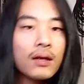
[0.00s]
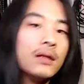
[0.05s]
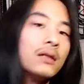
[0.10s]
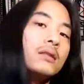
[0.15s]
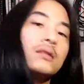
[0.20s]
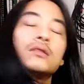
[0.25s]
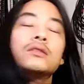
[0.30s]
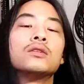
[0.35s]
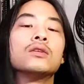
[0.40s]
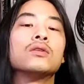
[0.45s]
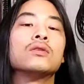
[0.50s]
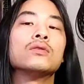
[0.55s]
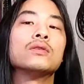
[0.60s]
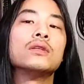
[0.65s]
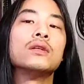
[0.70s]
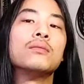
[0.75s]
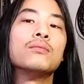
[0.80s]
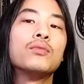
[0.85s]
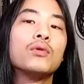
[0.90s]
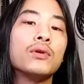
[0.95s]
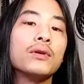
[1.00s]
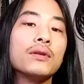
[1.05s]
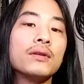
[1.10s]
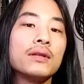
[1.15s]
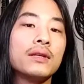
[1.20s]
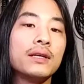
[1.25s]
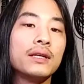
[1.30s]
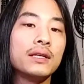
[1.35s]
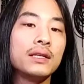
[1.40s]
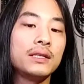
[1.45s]
So the important
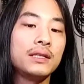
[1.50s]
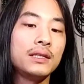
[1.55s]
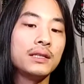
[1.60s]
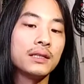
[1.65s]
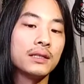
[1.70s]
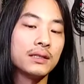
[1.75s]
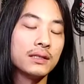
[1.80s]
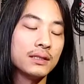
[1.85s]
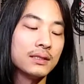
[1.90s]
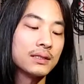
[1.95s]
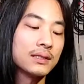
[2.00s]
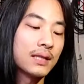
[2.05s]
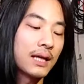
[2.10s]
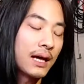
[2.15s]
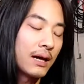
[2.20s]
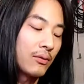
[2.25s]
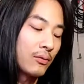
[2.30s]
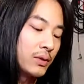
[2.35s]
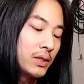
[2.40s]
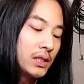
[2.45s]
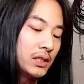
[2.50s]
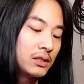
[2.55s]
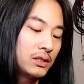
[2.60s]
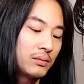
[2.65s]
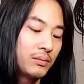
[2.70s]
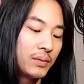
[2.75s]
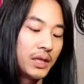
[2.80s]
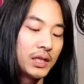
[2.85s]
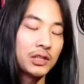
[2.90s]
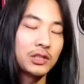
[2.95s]
thing here is that we need to
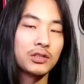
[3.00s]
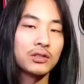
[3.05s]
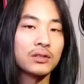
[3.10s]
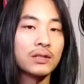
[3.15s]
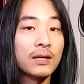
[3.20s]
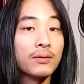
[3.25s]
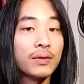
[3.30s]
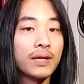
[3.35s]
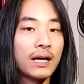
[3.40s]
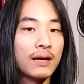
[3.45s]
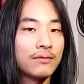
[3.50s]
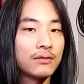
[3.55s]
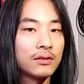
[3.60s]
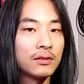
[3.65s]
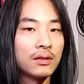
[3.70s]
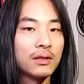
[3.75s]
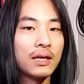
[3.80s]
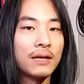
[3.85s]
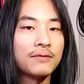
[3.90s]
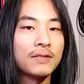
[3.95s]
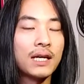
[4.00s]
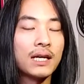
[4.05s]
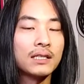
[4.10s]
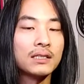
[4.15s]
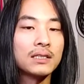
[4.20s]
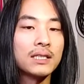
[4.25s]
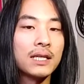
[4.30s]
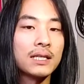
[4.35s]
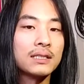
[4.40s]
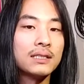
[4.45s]
make sure that we have good left hand
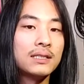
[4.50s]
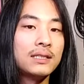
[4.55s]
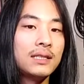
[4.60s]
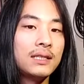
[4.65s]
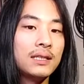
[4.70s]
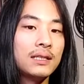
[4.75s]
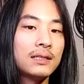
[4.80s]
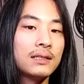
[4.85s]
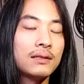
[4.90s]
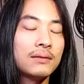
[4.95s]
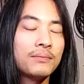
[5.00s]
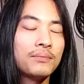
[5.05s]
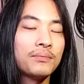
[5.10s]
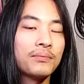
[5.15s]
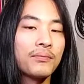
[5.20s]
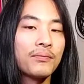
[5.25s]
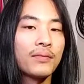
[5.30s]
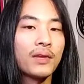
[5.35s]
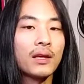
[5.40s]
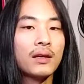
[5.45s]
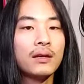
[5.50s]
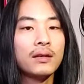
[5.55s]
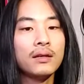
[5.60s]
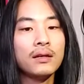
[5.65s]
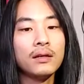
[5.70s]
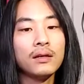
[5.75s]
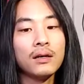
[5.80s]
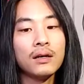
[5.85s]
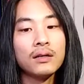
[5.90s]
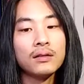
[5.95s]
technique.
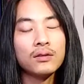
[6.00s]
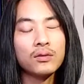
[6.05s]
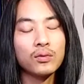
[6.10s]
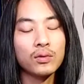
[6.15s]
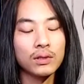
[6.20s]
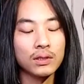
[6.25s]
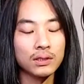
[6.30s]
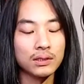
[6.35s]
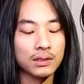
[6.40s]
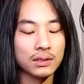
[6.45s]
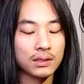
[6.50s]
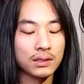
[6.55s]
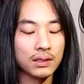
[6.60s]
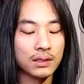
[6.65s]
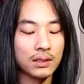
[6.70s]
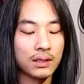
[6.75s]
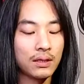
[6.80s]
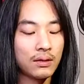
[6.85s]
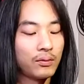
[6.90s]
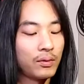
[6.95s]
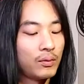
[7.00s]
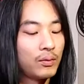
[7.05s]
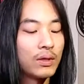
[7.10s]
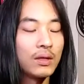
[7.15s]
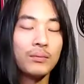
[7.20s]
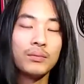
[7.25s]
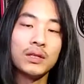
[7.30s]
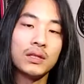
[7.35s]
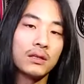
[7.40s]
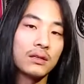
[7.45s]
In other words, we want
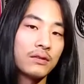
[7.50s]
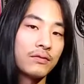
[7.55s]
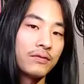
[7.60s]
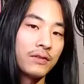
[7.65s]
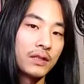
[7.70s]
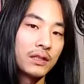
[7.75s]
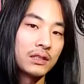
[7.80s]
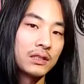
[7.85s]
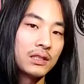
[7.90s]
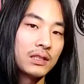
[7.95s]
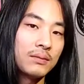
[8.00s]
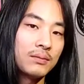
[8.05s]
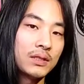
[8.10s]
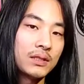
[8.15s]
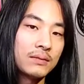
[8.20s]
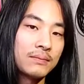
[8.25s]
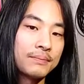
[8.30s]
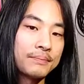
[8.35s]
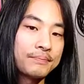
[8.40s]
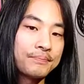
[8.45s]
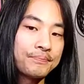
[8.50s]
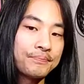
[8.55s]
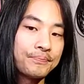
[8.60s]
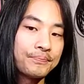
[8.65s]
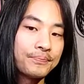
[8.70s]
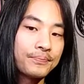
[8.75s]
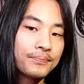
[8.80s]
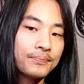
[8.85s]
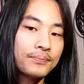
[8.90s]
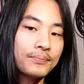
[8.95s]
to be on our fingertips,
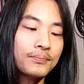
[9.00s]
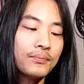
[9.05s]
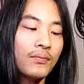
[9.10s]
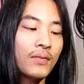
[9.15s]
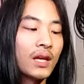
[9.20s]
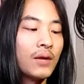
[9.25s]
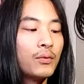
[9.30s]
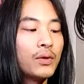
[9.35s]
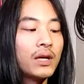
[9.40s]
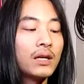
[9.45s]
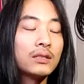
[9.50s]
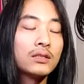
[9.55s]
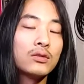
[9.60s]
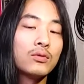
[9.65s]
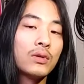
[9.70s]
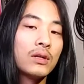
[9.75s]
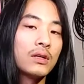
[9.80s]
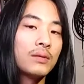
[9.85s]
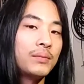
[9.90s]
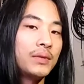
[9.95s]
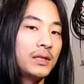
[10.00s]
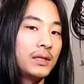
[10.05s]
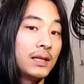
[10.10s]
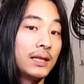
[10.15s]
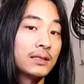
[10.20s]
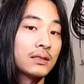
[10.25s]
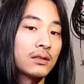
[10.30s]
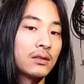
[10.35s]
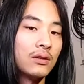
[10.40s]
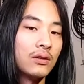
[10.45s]
and we also want to be
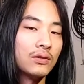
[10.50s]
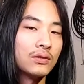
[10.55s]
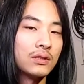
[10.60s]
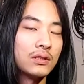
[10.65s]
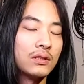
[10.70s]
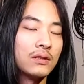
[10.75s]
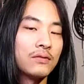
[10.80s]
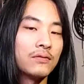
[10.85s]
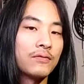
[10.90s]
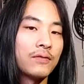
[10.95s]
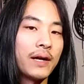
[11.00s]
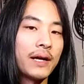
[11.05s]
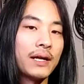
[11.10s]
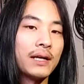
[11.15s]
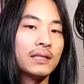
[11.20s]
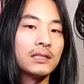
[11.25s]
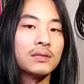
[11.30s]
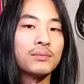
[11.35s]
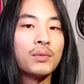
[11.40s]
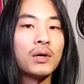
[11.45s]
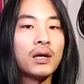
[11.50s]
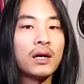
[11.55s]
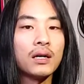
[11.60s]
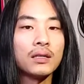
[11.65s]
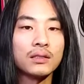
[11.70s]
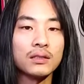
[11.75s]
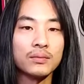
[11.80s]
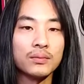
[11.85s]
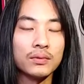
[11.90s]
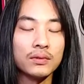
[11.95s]
as close to the fret as
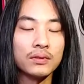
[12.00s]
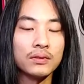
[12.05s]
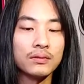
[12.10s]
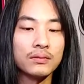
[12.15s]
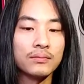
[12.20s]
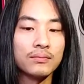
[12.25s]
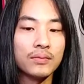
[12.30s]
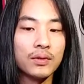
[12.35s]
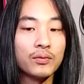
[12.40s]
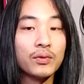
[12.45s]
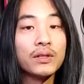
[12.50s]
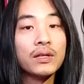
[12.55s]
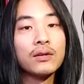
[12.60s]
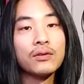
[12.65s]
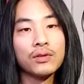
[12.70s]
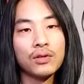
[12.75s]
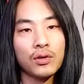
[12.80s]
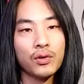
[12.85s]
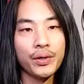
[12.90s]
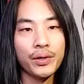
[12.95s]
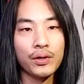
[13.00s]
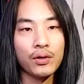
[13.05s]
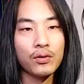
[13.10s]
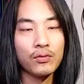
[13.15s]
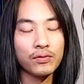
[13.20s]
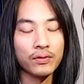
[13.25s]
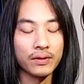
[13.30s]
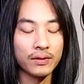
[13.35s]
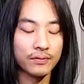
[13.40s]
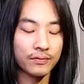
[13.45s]
possible, but without going
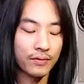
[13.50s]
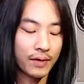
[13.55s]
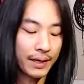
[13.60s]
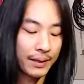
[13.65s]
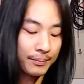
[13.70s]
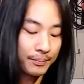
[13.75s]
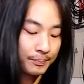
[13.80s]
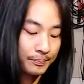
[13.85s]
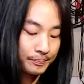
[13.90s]
over the fret.